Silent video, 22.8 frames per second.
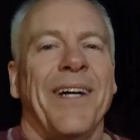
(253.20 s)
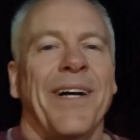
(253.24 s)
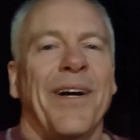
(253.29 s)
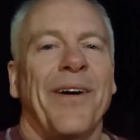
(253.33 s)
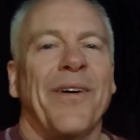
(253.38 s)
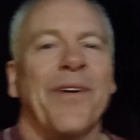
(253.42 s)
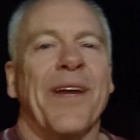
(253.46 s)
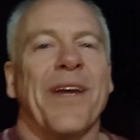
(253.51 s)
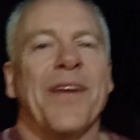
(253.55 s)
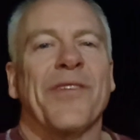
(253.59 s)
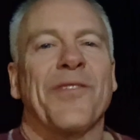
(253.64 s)

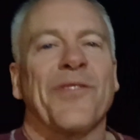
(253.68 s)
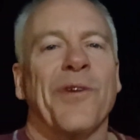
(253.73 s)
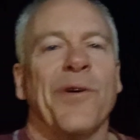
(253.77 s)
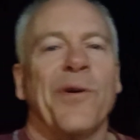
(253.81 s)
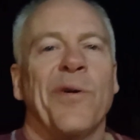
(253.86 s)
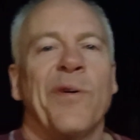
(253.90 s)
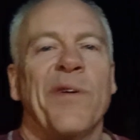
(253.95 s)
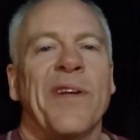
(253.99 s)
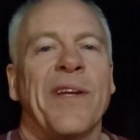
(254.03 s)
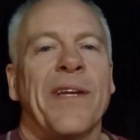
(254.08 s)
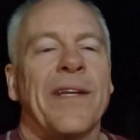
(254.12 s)
Okay,
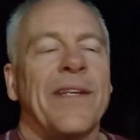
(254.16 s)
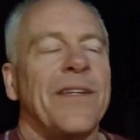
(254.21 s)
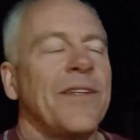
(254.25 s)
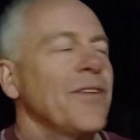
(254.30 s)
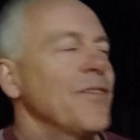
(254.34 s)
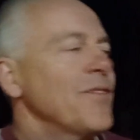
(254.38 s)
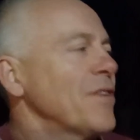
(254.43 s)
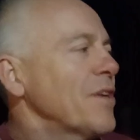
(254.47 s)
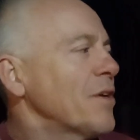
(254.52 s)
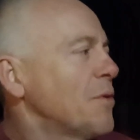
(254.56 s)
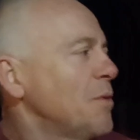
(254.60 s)
so
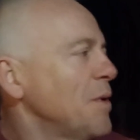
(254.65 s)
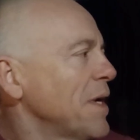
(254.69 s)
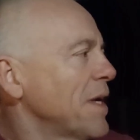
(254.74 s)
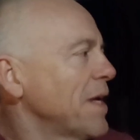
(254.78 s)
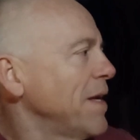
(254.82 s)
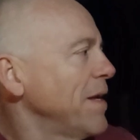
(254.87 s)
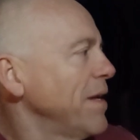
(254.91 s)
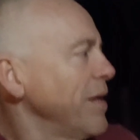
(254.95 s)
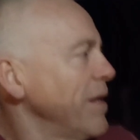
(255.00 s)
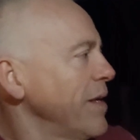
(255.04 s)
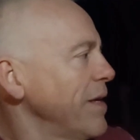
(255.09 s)
just a
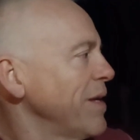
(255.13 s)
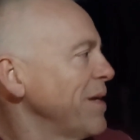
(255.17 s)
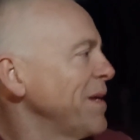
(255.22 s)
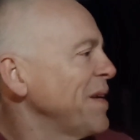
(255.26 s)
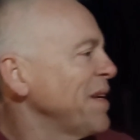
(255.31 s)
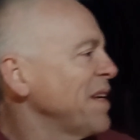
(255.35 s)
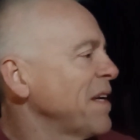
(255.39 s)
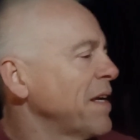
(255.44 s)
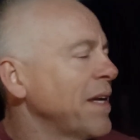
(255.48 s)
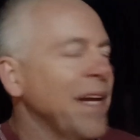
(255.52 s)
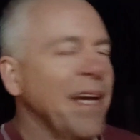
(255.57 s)
quick
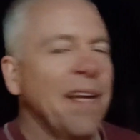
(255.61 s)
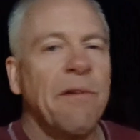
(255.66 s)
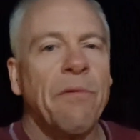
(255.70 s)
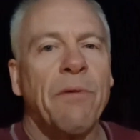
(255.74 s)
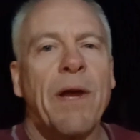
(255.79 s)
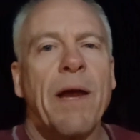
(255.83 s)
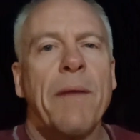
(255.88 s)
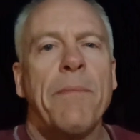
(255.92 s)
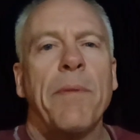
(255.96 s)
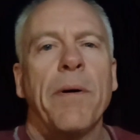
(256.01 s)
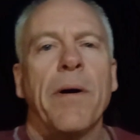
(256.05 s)
kind of
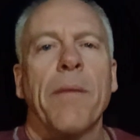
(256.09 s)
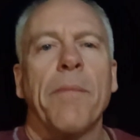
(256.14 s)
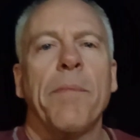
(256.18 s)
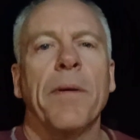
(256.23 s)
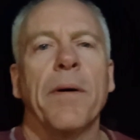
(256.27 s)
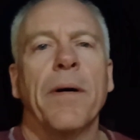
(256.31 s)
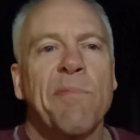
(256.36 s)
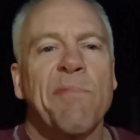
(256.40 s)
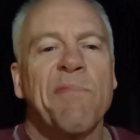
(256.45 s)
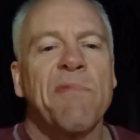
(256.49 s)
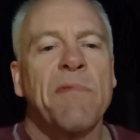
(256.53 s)
wrap
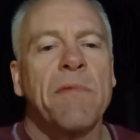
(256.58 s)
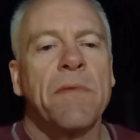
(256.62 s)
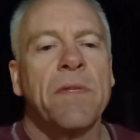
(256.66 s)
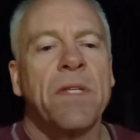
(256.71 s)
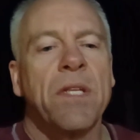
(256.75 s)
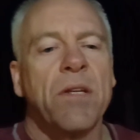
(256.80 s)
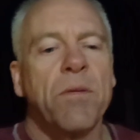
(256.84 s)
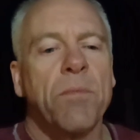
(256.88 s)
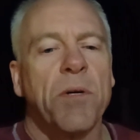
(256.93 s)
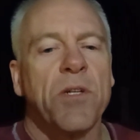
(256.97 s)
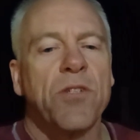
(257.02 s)
up.
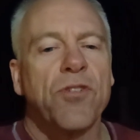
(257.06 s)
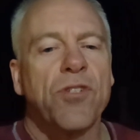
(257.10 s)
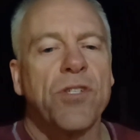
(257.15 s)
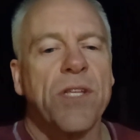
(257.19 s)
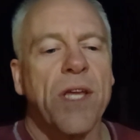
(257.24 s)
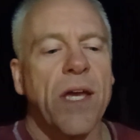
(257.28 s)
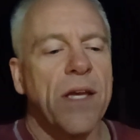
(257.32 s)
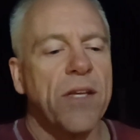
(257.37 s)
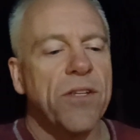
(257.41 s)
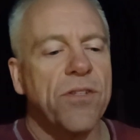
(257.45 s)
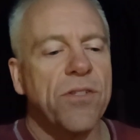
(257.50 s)
Did a bunch of
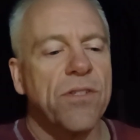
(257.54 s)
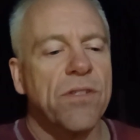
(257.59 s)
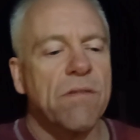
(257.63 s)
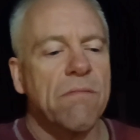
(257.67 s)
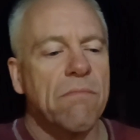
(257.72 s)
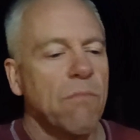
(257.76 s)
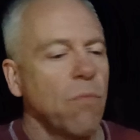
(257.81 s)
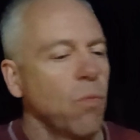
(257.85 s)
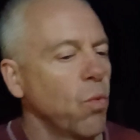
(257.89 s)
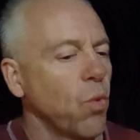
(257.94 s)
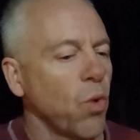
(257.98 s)
tests.
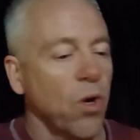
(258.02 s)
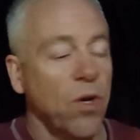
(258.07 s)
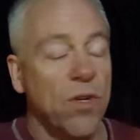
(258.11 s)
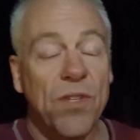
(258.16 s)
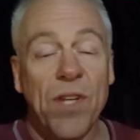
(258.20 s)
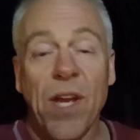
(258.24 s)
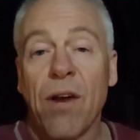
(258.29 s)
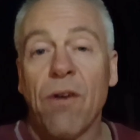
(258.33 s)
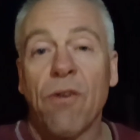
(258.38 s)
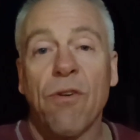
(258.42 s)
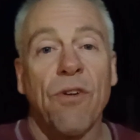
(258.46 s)

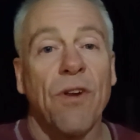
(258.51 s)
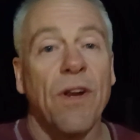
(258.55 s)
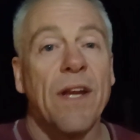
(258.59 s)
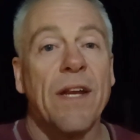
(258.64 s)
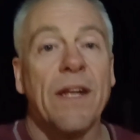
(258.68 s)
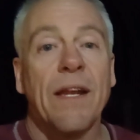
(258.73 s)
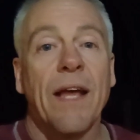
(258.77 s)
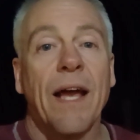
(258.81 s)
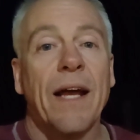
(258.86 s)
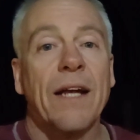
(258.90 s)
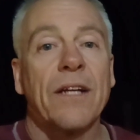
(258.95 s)
Works out
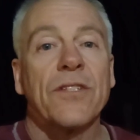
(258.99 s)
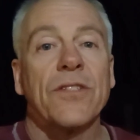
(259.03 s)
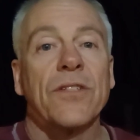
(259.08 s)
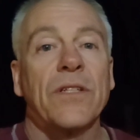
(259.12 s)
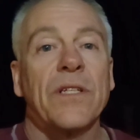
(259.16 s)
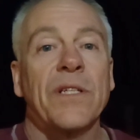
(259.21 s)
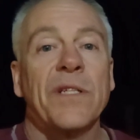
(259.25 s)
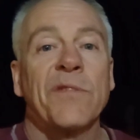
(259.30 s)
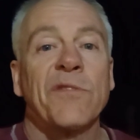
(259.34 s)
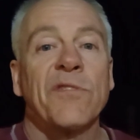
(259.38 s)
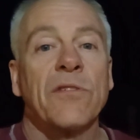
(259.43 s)
great,
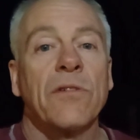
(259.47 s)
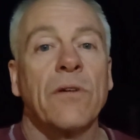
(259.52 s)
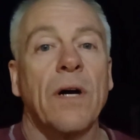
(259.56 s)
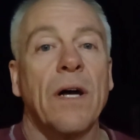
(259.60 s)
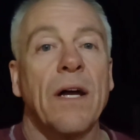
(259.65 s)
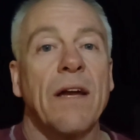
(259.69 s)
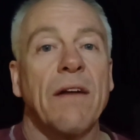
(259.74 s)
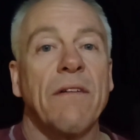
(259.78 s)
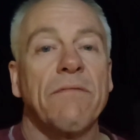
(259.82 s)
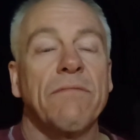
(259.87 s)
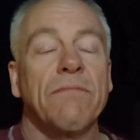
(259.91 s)
actually, so
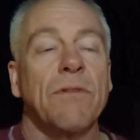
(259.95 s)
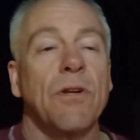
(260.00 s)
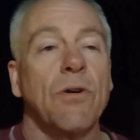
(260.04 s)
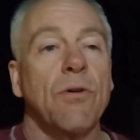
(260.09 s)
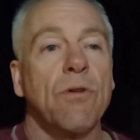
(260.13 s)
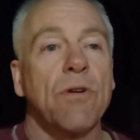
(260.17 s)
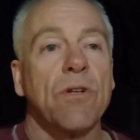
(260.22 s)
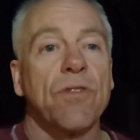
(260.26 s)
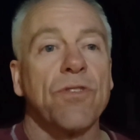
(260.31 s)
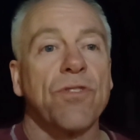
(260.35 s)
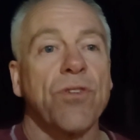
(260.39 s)
I have
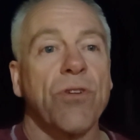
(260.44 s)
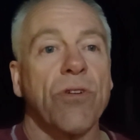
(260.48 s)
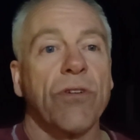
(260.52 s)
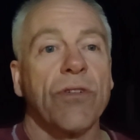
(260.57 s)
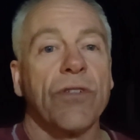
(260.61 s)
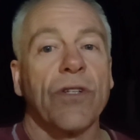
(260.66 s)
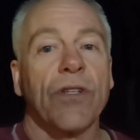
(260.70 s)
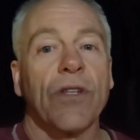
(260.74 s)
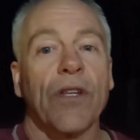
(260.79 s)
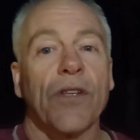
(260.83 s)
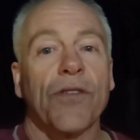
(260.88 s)
no
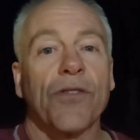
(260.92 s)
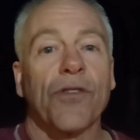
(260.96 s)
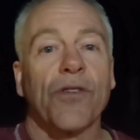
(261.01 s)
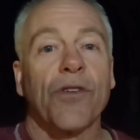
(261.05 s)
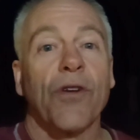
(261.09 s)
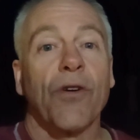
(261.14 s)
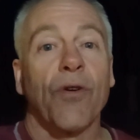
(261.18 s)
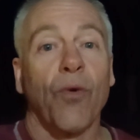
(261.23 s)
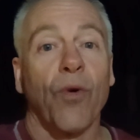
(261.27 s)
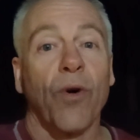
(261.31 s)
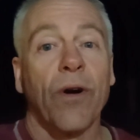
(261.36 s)
concerns if this is
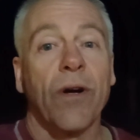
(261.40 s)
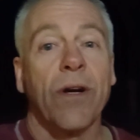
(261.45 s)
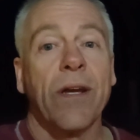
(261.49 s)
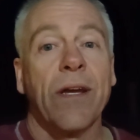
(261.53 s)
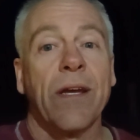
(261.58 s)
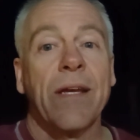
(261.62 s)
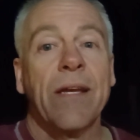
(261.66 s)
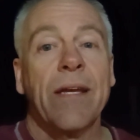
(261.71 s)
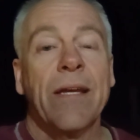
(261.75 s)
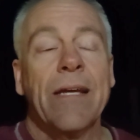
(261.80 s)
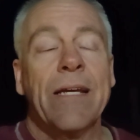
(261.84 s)
going to work.
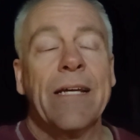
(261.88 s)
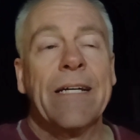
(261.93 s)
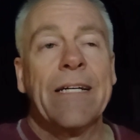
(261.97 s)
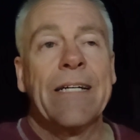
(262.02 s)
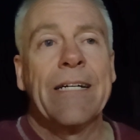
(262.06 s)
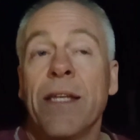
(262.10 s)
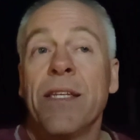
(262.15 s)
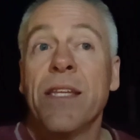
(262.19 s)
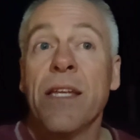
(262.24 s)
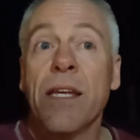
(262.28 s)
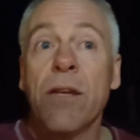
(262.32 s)

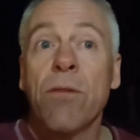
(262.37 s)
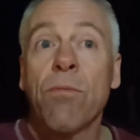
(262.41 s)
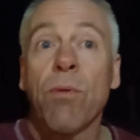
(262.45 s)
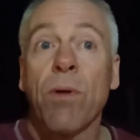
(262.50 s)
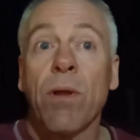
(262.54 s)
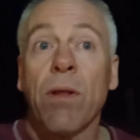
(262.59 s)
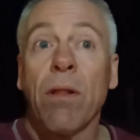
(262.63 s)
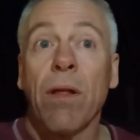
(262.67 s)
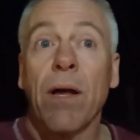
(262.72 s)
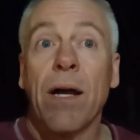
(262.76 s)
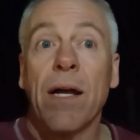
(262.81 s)
I did
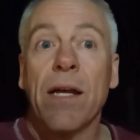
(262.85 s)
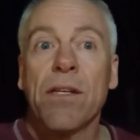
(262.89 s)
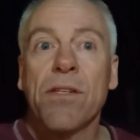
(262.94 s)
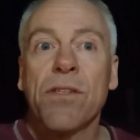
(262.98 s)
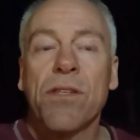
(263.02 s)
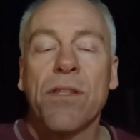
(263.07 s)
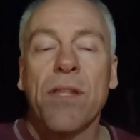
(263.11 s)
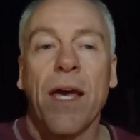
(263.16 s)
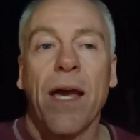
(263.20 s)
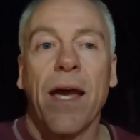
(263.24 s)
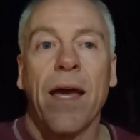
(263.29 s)

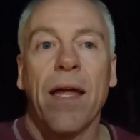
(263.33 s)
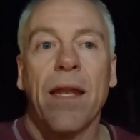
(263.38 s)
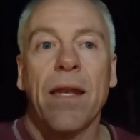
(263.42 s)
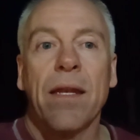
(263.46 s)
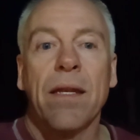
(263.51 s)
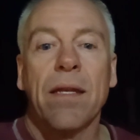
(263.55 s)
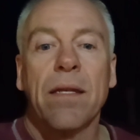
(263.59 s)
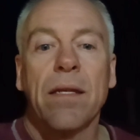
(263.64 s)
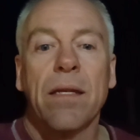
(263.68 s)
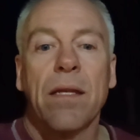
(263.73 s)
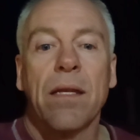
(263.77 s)
realize that
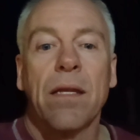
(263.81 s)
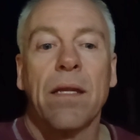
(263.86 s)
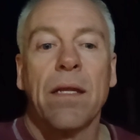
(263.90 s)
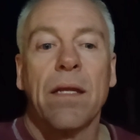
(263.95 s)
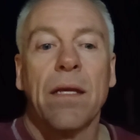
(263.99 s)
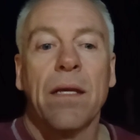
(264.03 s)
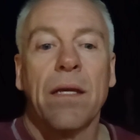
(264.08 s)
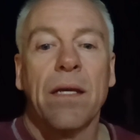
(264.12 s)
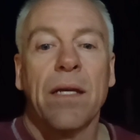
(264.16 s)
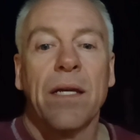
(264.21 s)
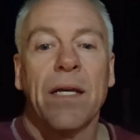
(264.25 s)

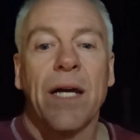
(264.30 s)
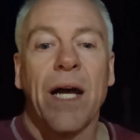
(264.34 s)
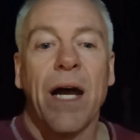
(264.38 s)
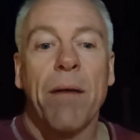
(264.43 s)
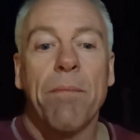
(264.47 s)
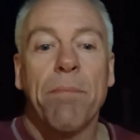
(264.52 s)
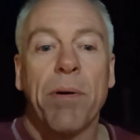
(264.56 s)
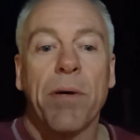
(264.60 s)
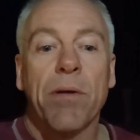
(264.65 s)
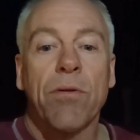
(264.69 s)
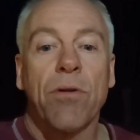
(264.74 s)

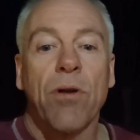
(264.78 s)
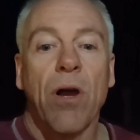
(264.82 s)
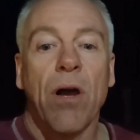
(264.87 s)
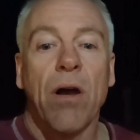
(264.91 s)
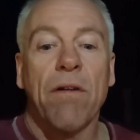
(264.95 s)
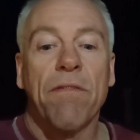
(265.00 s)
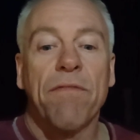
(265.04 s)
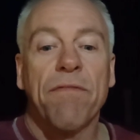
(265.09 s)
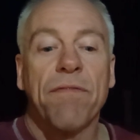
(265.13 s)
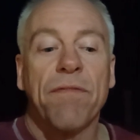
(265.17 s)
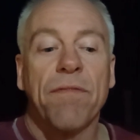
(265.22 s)
I'm better
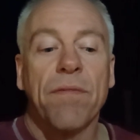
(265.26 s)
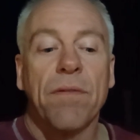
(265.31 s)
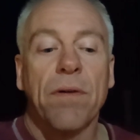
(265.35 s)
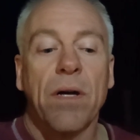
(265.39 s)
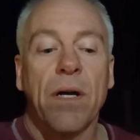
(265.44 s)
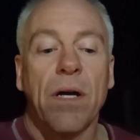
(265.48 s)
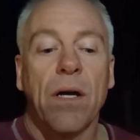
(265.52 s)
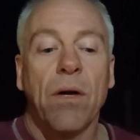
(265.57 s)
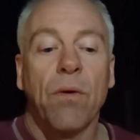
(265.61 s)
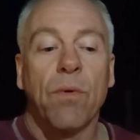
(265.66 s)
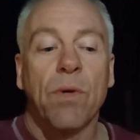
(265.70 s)
off
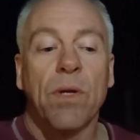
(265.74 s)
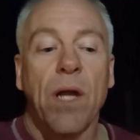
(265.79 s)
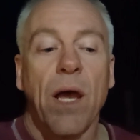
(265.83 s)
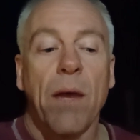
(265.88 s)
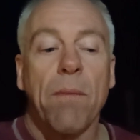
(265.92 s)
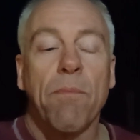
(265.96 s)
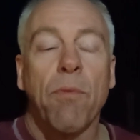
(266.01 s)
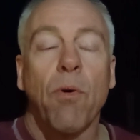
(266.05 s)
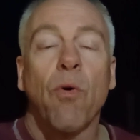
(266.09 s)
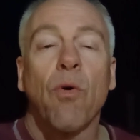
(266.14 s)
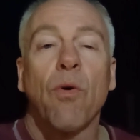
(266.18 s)
when I
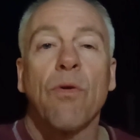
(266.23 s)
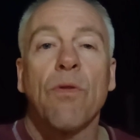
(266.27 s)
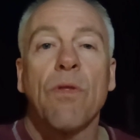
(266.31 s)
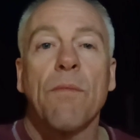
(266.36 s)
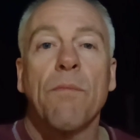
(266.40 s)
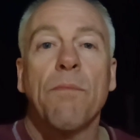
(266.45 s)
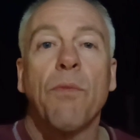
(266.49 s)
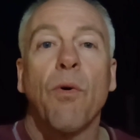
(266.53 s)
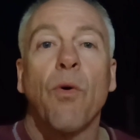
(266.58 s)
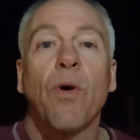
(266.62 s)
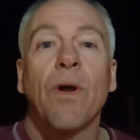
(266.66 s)
pour the
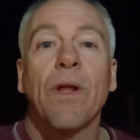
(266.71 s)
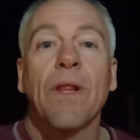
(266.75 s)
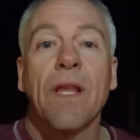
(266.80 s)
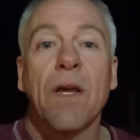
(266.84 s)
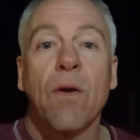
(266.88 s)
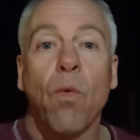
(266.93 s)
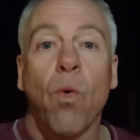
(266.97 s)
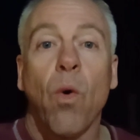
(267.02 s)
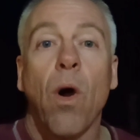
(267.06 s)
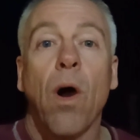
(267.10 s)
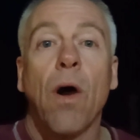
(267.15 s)

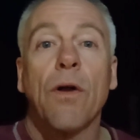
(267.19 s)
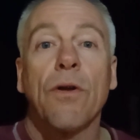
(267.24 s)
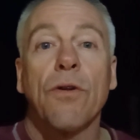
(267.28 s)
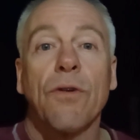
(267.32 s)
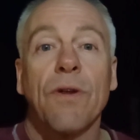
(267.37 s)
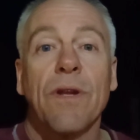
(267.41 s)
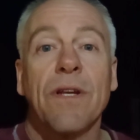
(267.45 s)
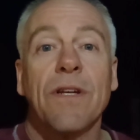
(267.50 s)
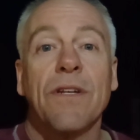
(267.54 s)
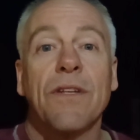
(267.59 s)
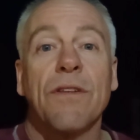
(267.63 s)
boiling
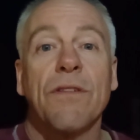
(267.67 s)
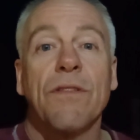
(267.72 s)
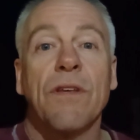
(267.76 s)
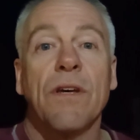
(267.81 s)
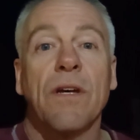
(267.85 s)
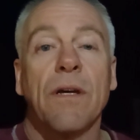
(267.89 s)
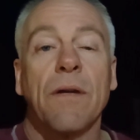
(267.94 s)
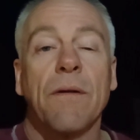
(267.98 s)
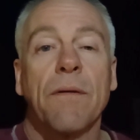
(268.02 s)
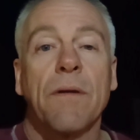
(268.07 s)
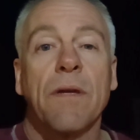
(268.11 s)
water into
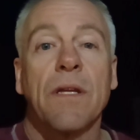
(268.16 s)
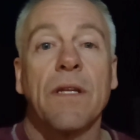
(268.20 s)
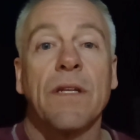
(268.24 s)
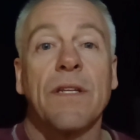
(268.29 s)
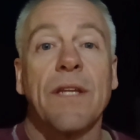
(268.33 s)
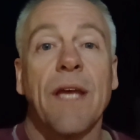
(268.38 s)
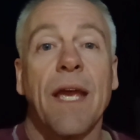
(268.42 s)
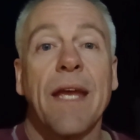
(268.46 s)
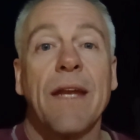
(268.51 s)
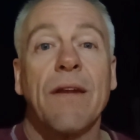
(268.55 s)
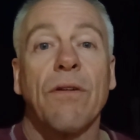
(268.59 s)
the
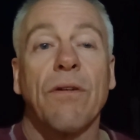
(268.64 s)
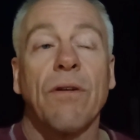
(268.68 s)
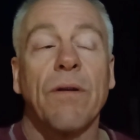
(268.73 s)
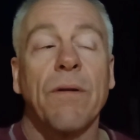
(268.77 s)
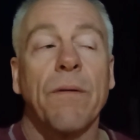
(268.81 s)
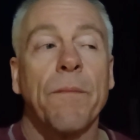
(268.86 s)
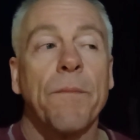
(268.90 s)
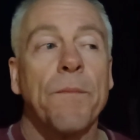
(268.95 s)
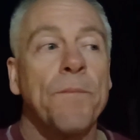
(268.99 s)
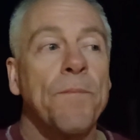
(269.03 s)
container,